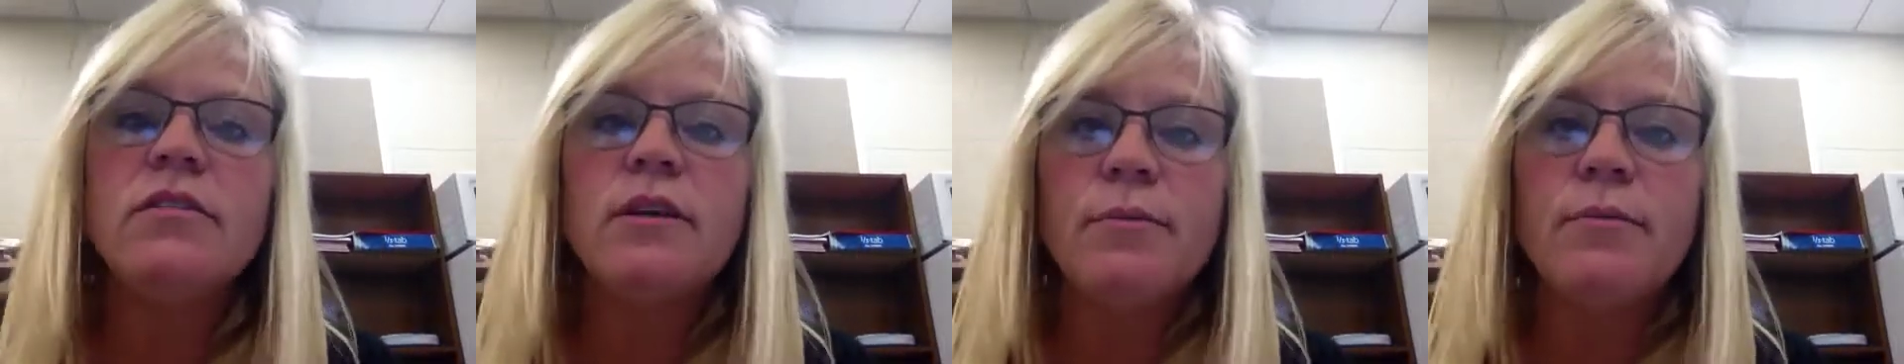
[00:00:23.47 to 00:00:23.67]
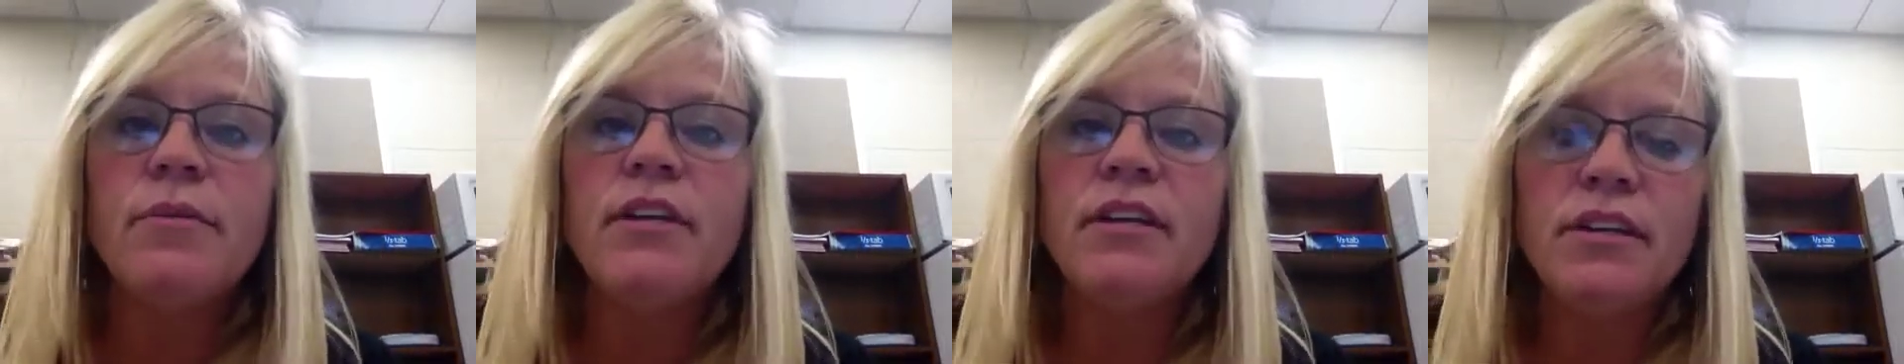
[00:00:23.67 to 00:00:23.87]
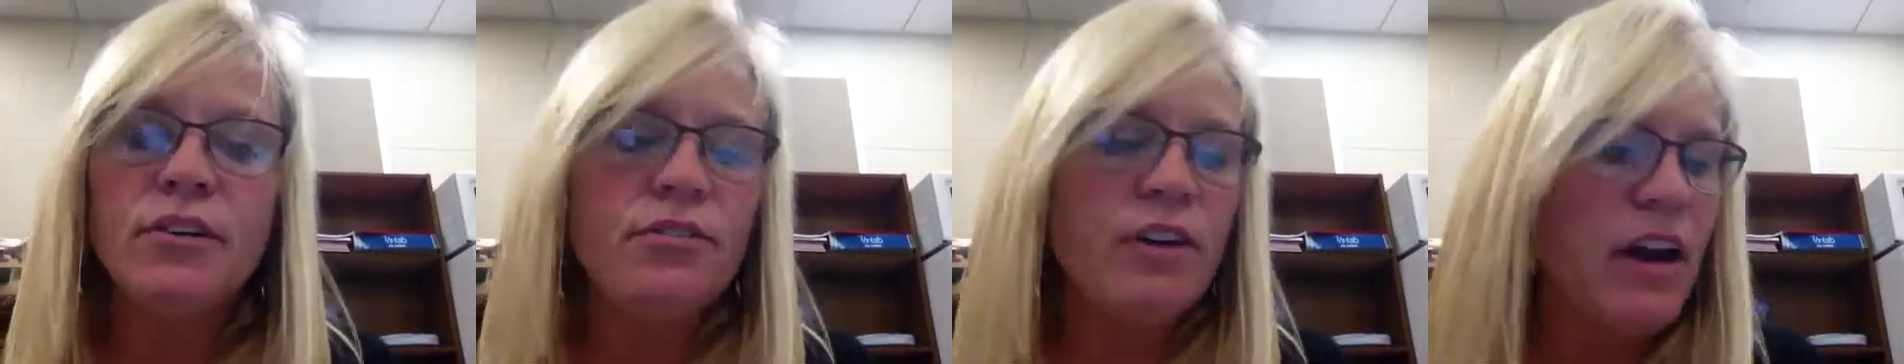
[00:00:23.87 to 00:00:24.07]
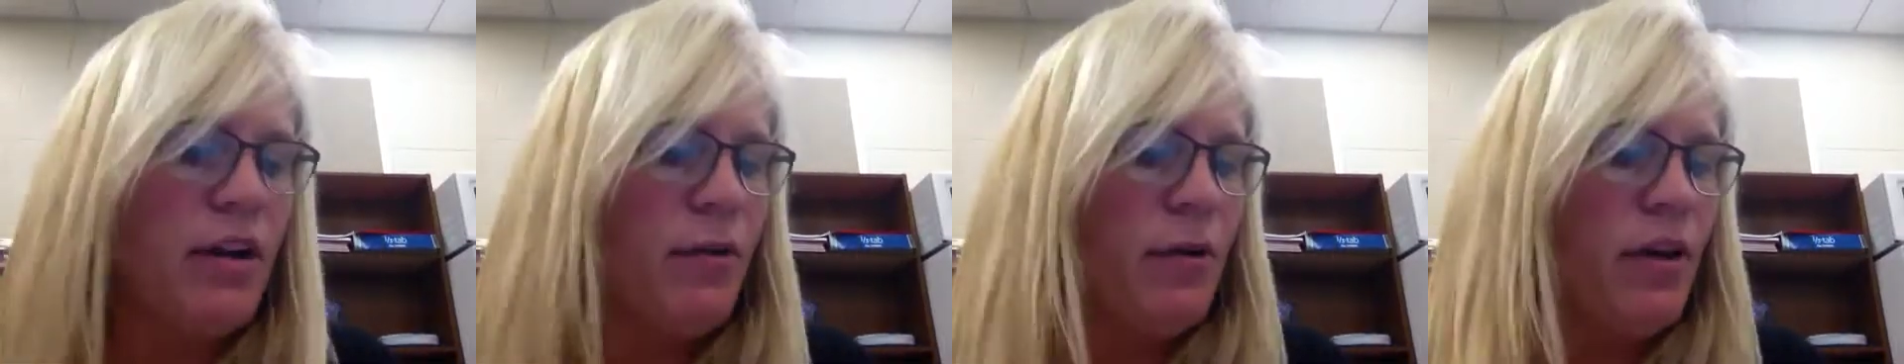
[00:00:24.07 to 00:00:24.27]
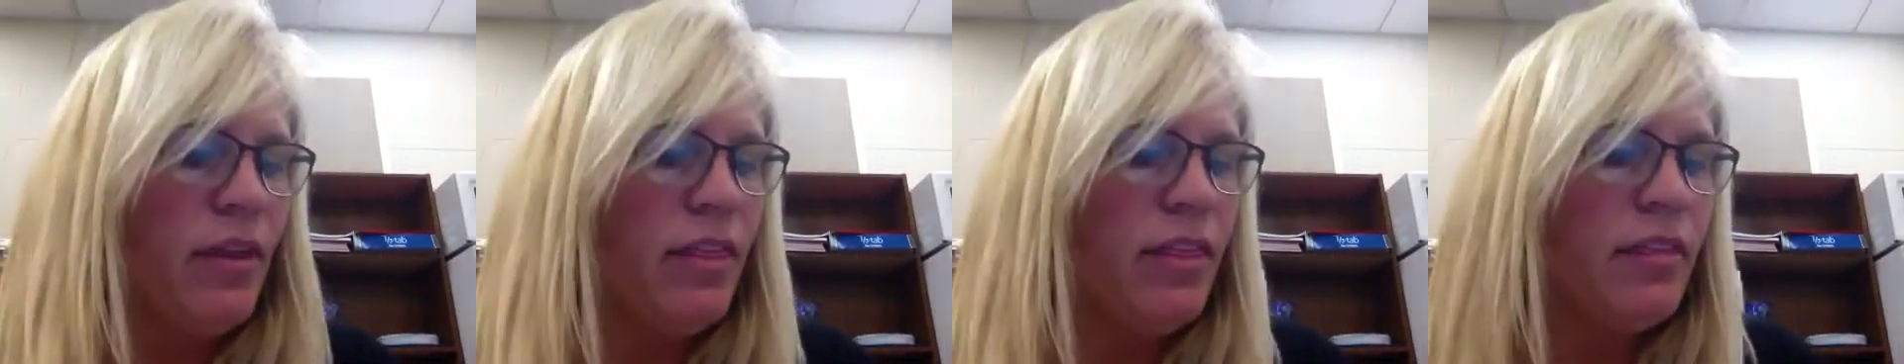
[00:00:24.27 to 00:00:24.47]
something to
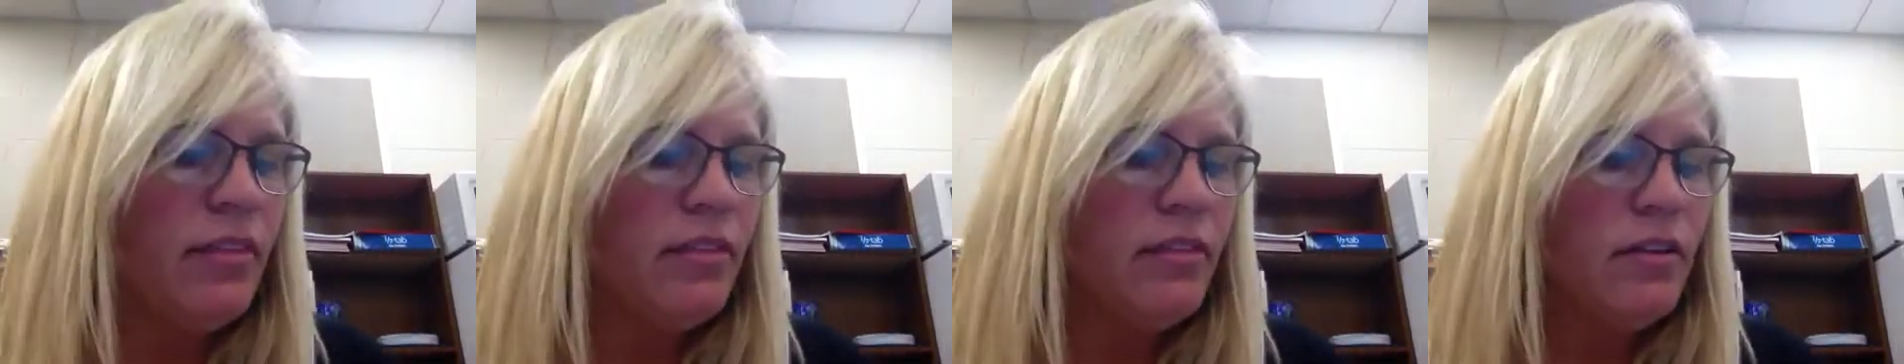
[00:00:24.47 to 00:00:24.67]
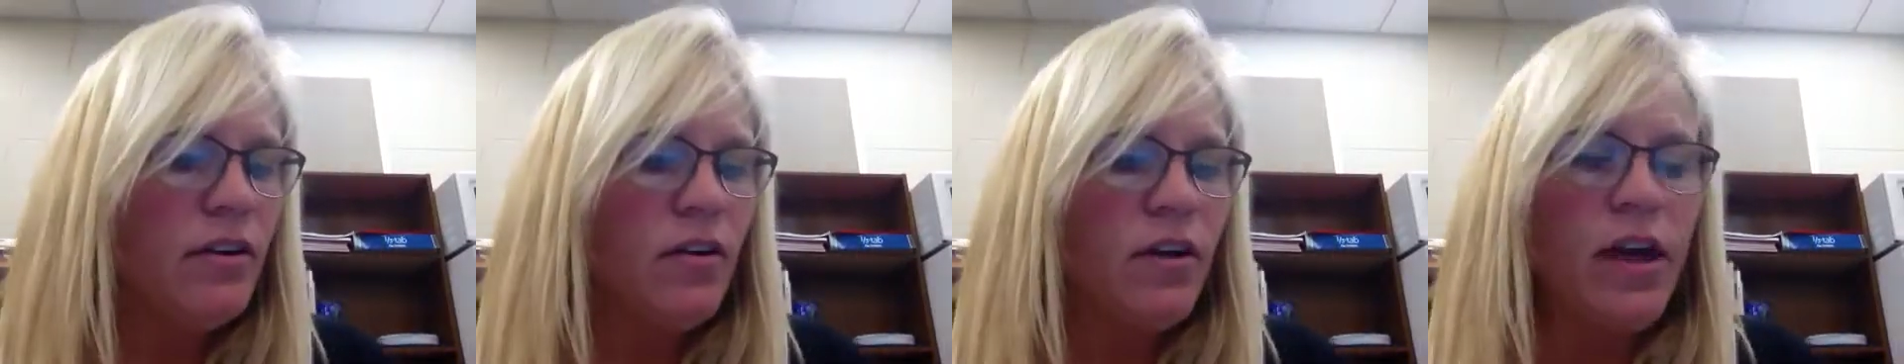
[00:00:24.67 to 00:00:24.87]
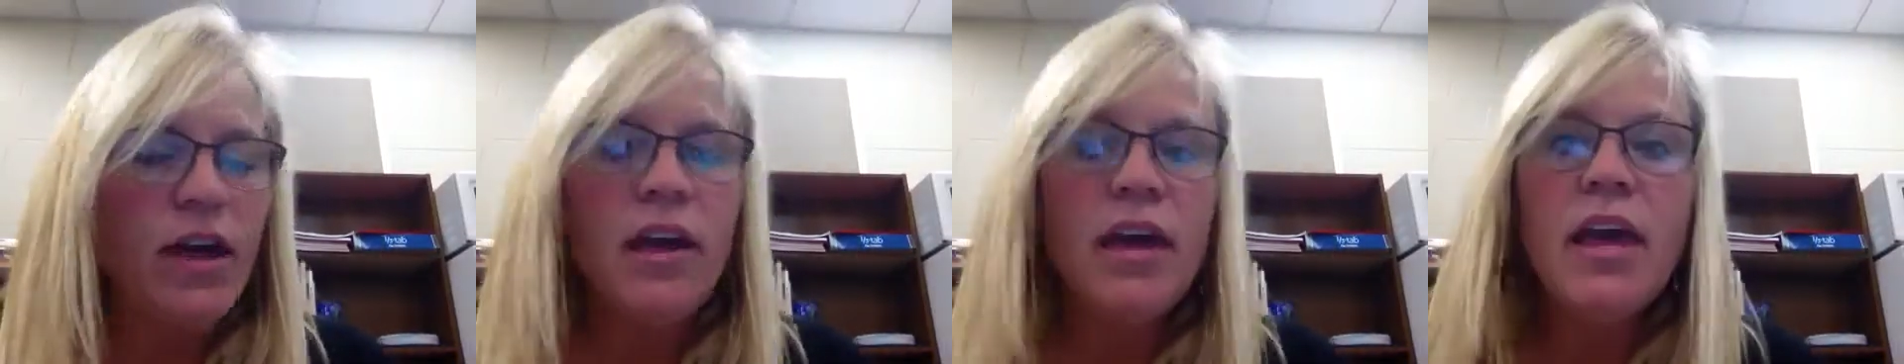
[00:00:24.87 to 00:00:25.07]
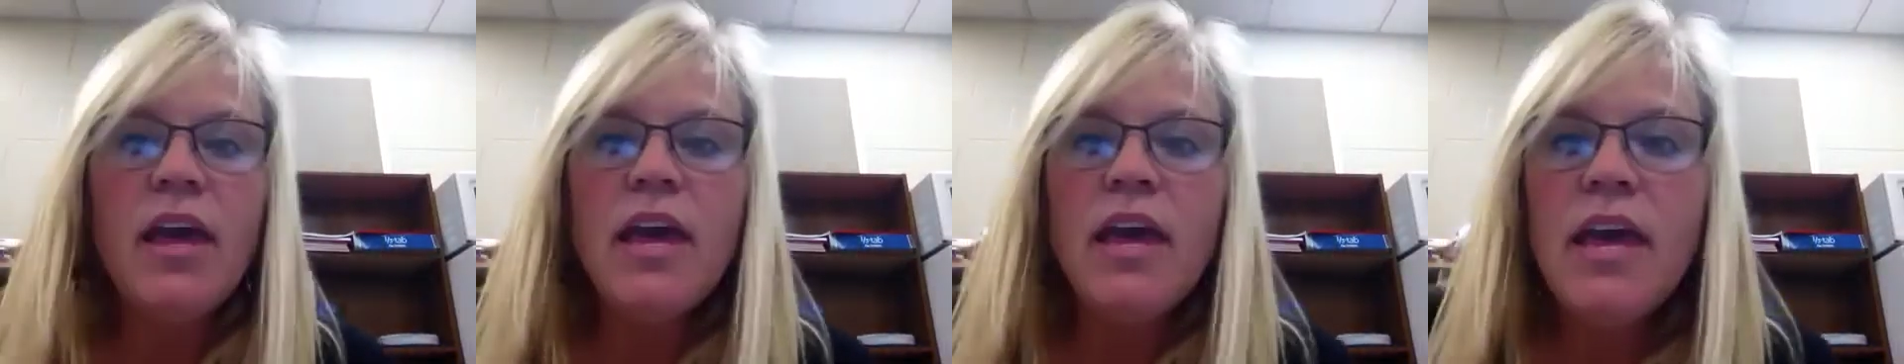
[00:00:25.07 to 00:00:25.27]
write with, okay?